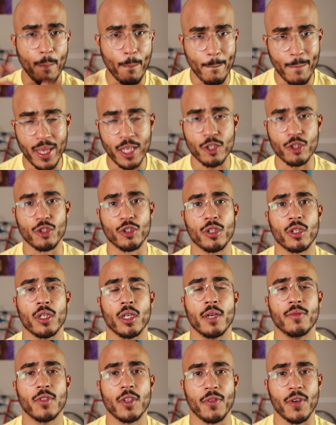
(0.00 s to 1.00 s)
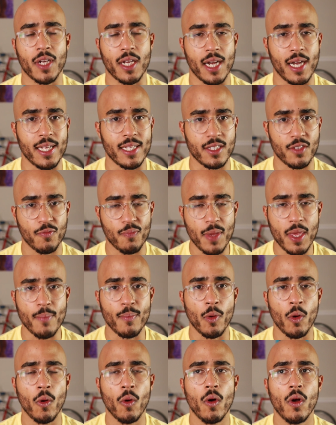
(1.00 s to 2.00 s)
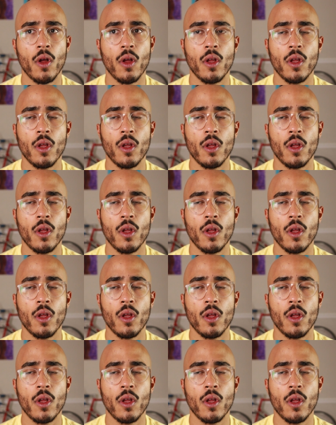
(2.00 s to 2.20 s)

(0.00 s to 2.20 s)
mixture of different kinds of people.